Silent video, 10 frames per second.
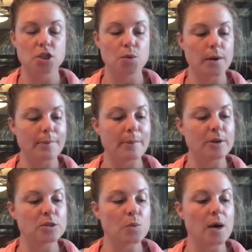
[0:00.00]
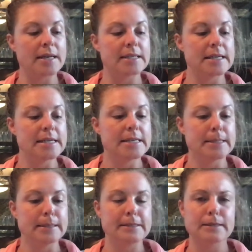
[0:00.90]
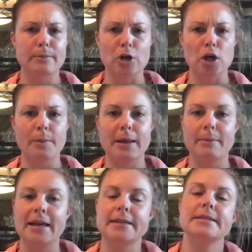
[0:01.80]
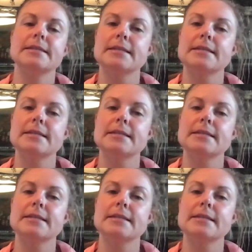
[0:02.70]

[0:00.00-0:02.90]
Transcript: Who remembers what suburban means?